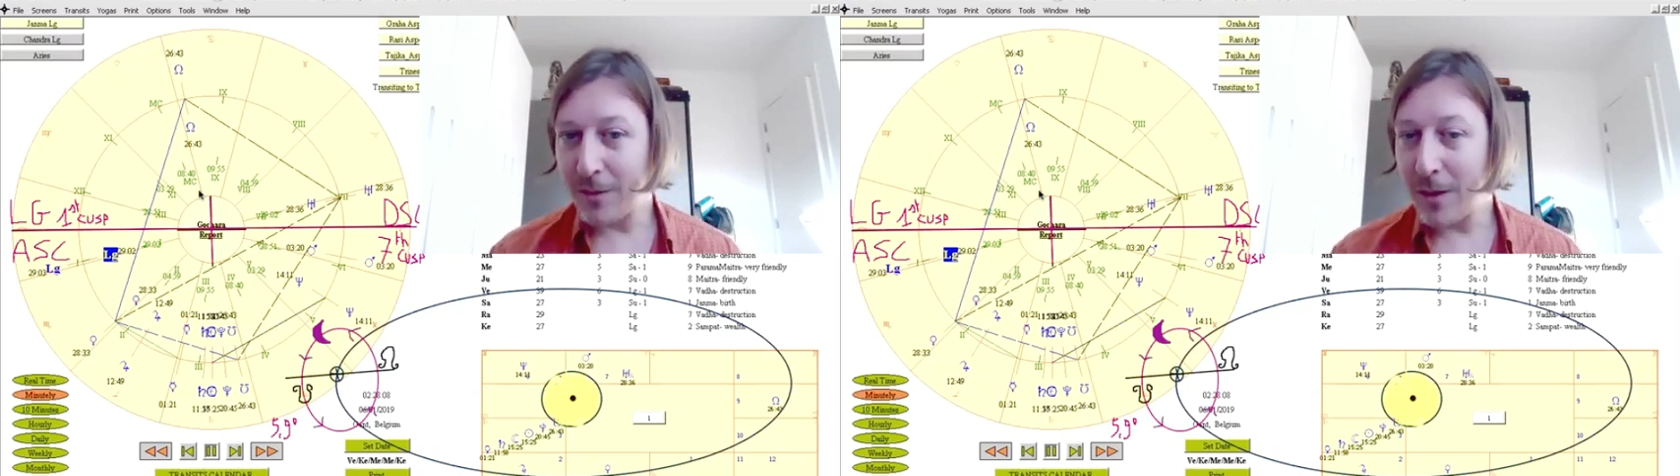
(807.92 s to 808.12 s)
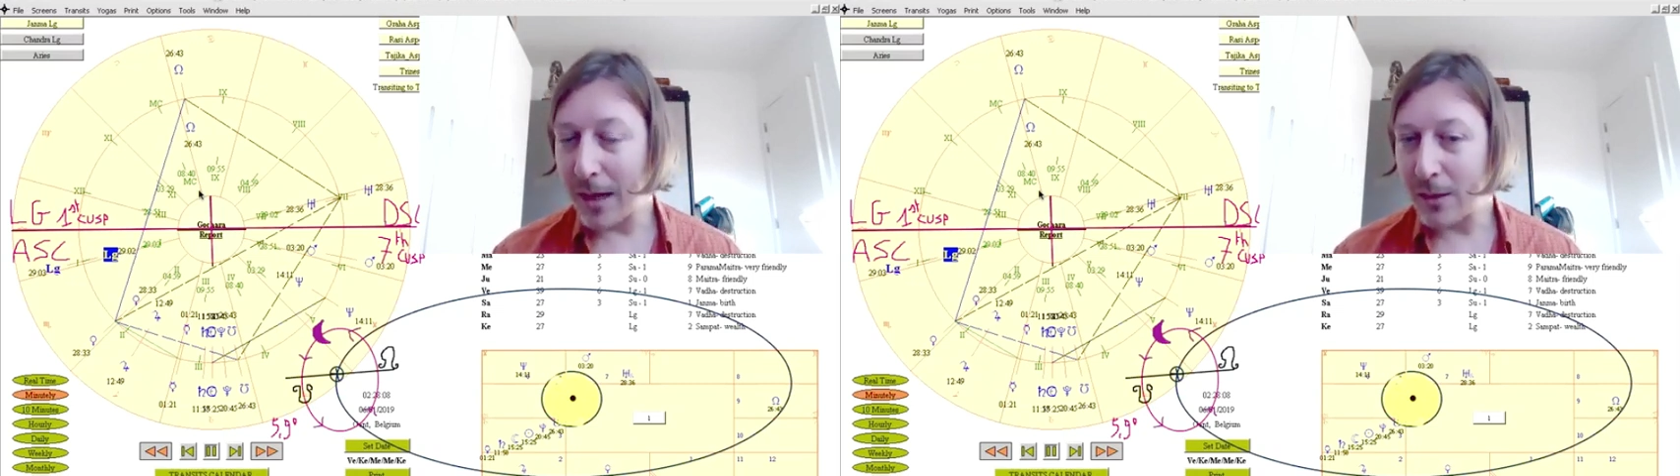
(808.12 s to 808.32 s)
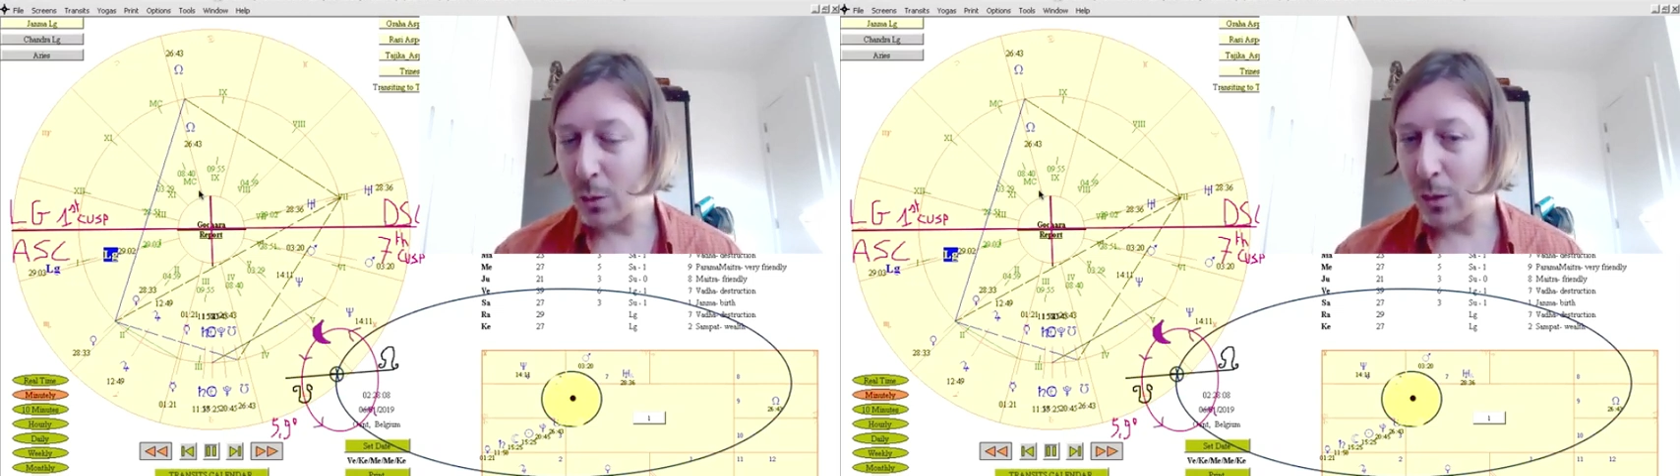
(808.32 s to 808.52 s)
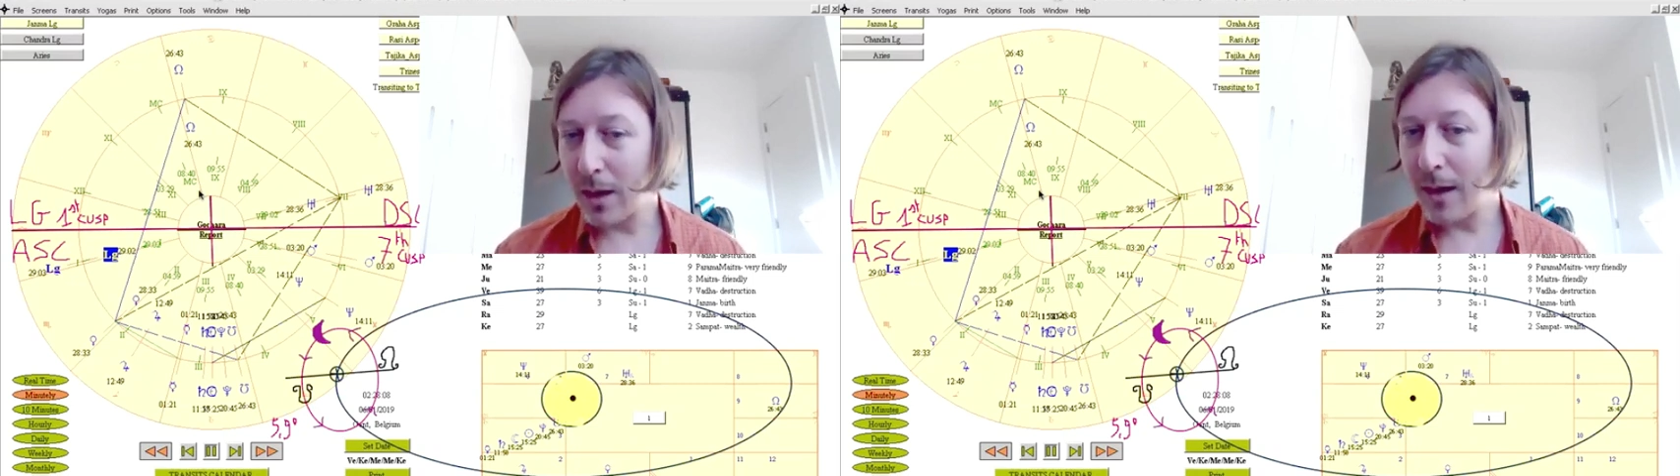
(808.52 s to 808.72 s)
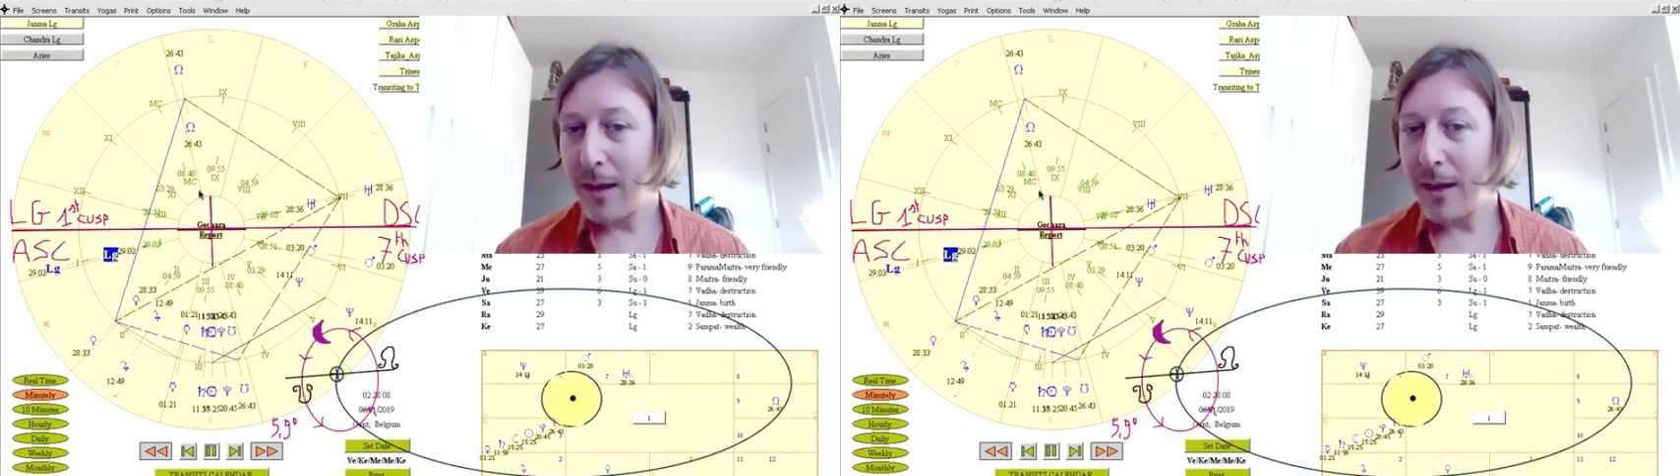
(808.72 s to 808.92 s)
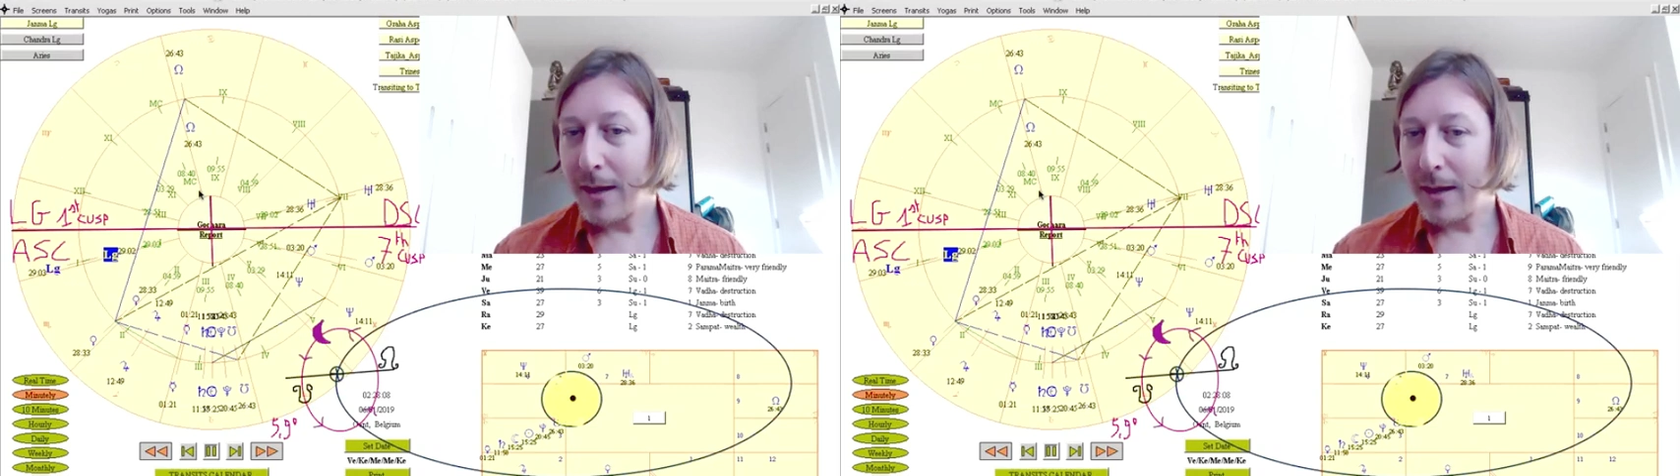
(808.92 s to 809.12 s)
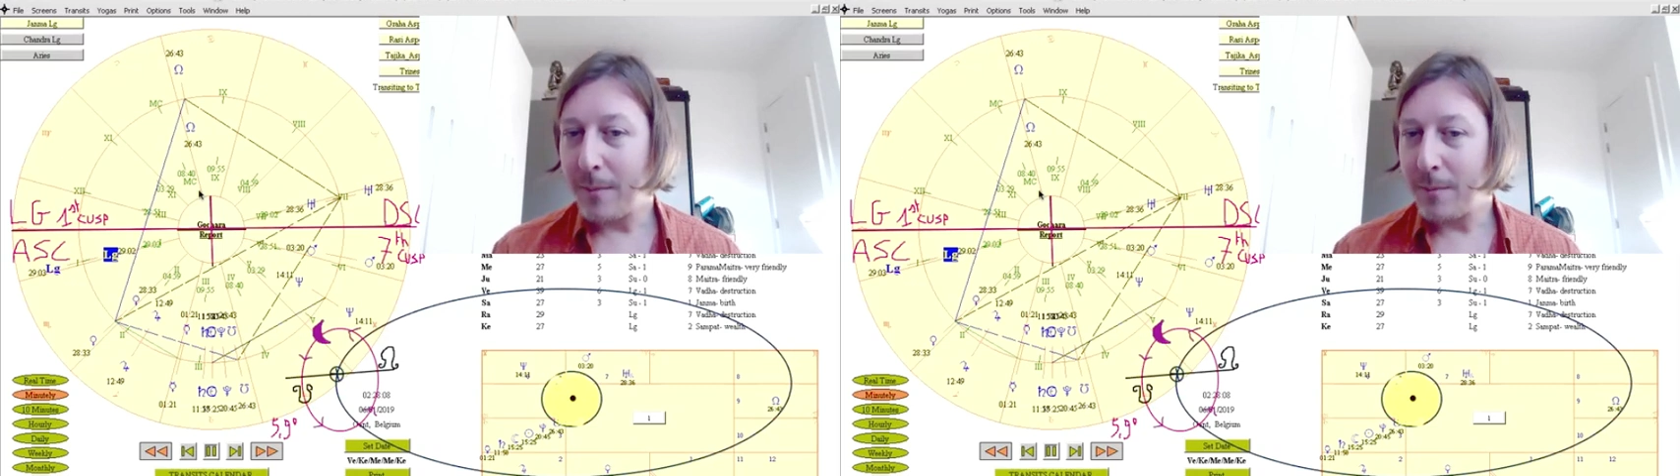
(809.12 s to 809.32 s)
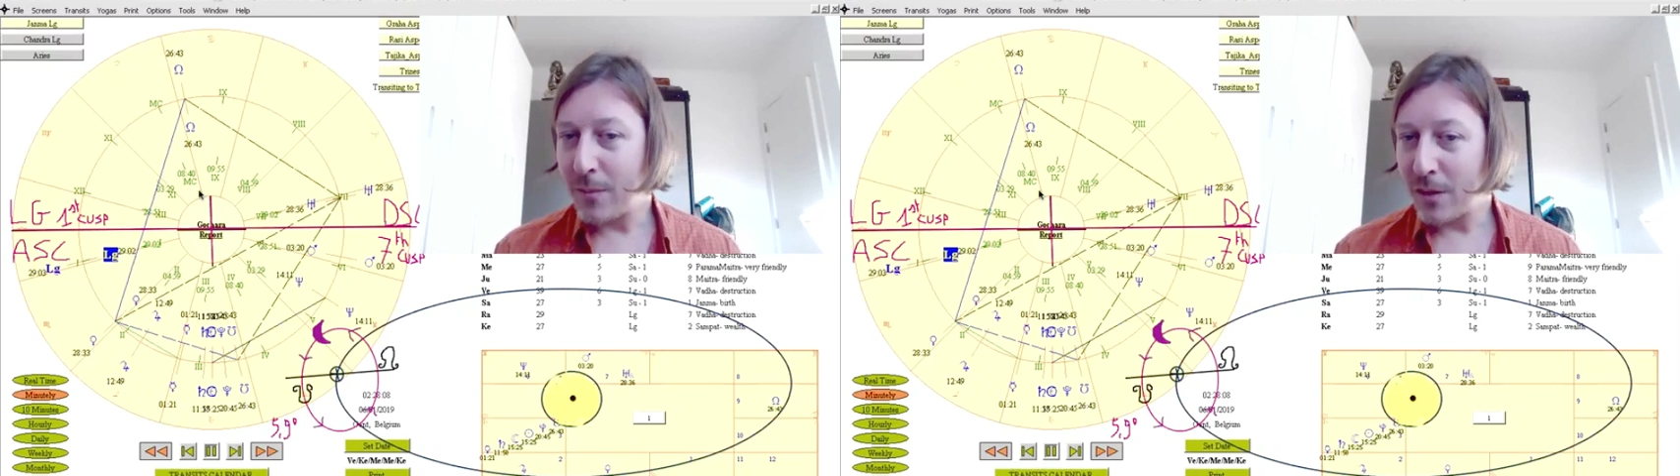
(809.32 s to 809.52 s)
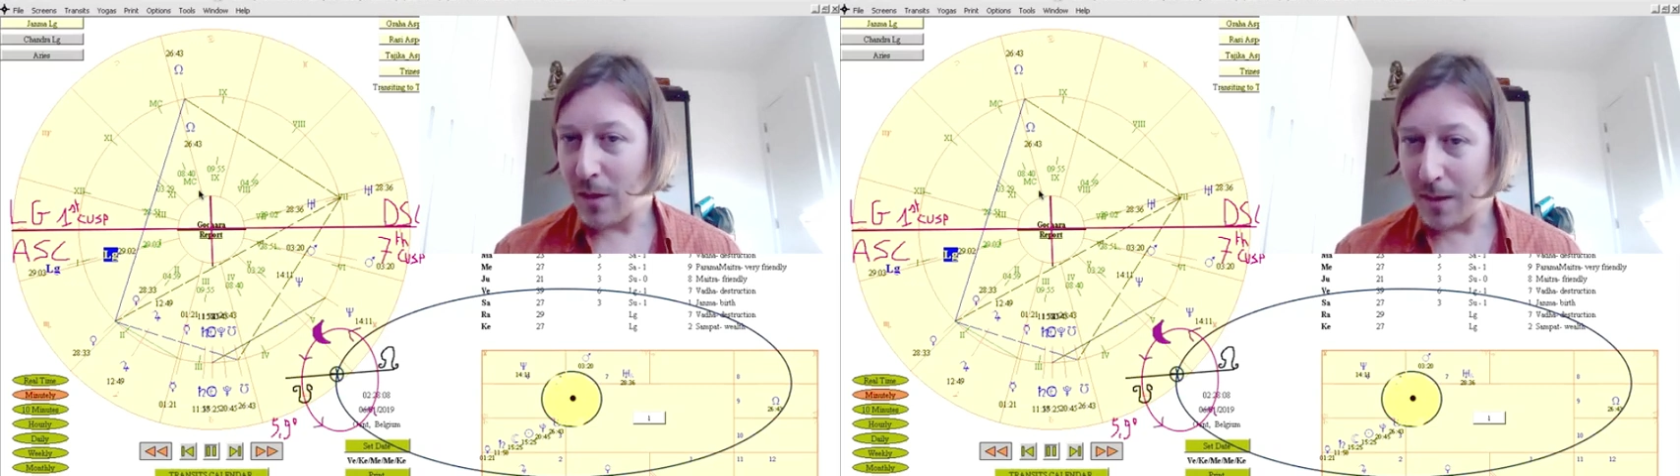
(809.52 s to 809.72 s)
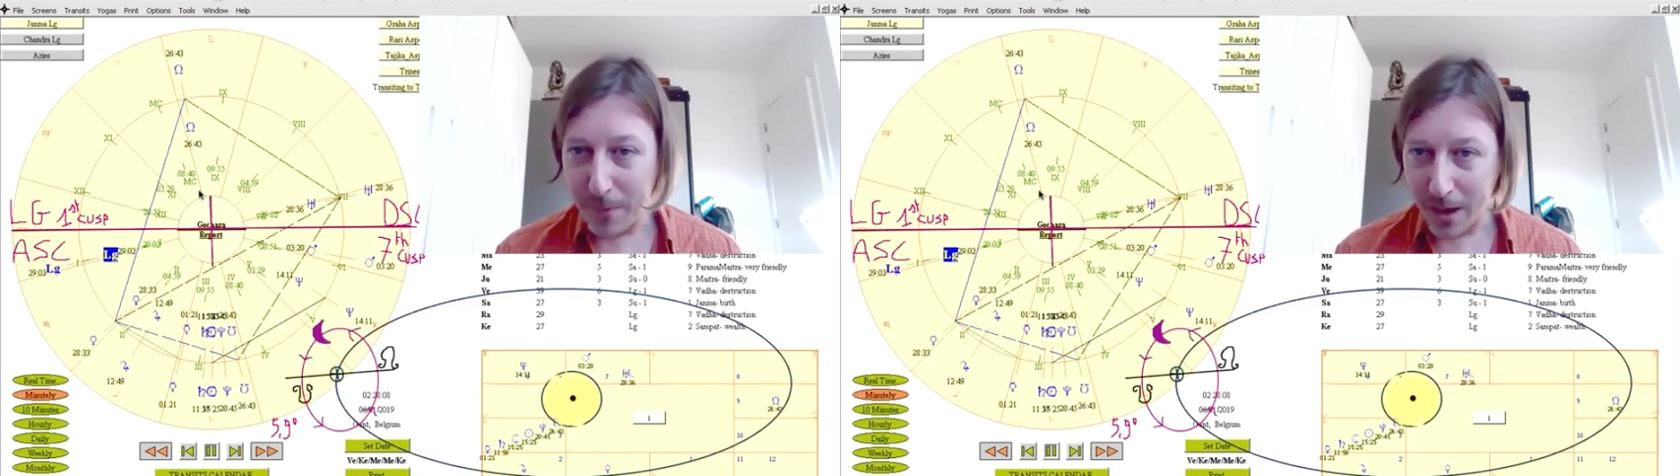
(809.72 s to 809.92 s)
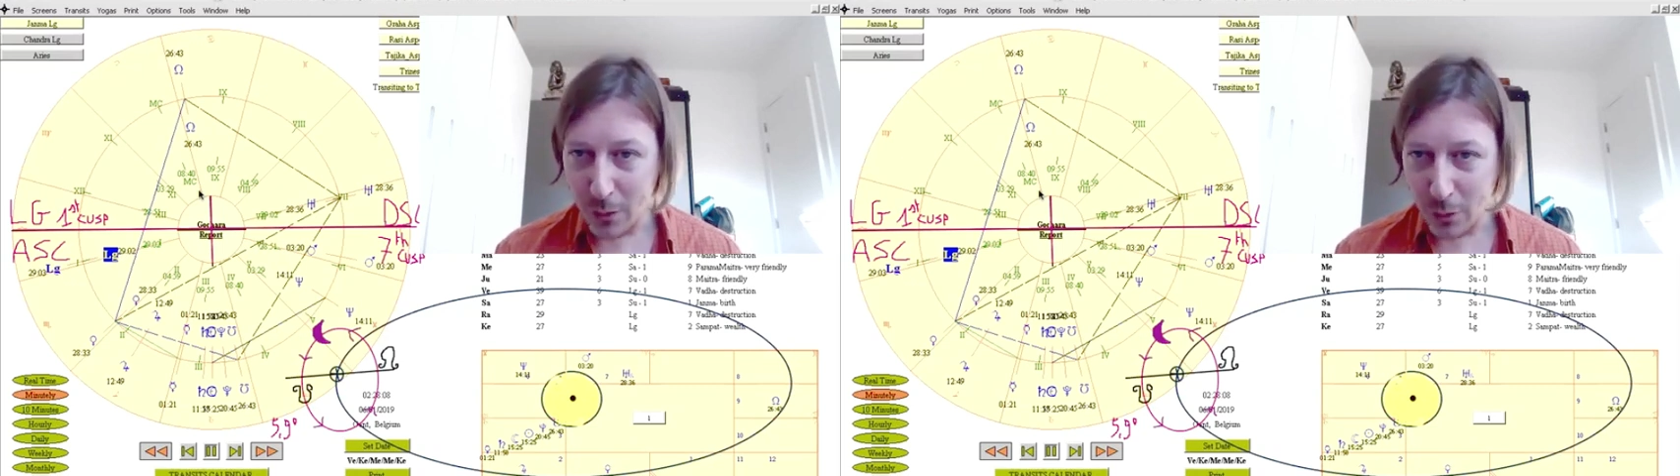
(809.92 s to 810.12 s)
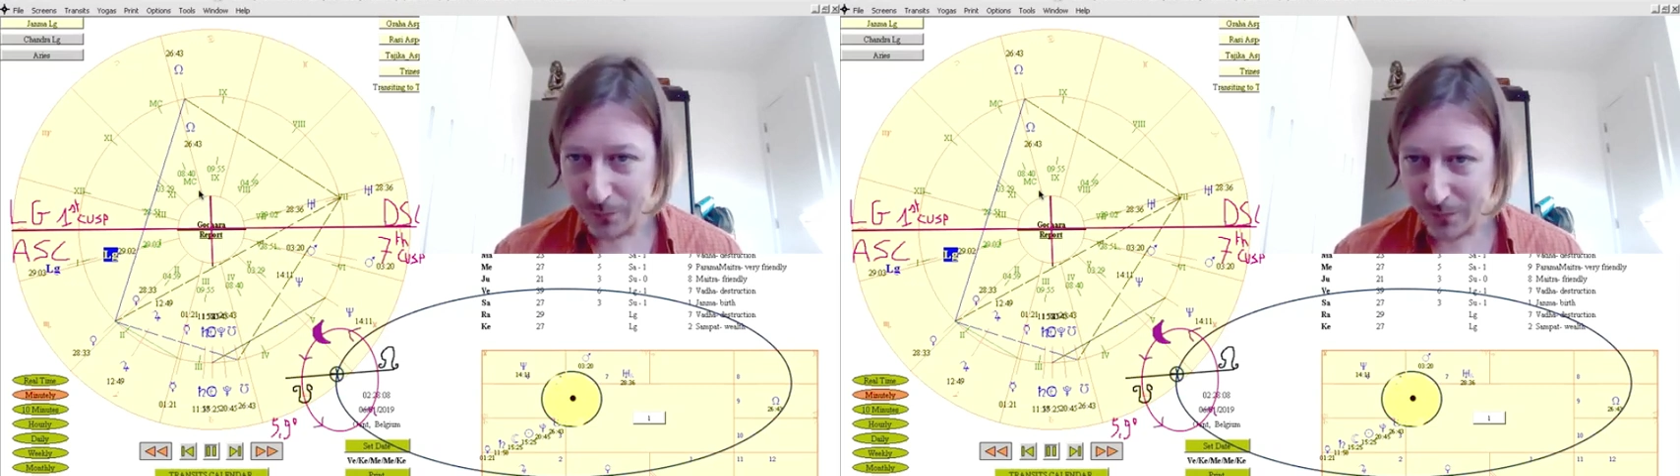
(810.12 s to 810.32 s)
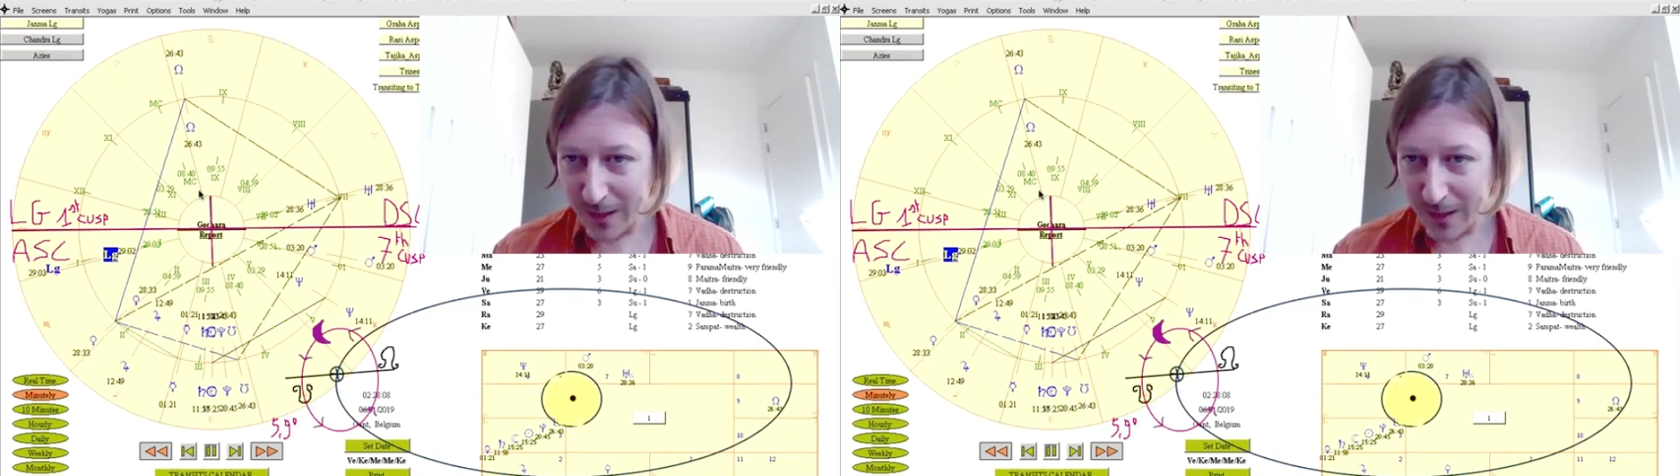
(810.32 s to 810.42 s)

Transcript: asura, Svarbhanu,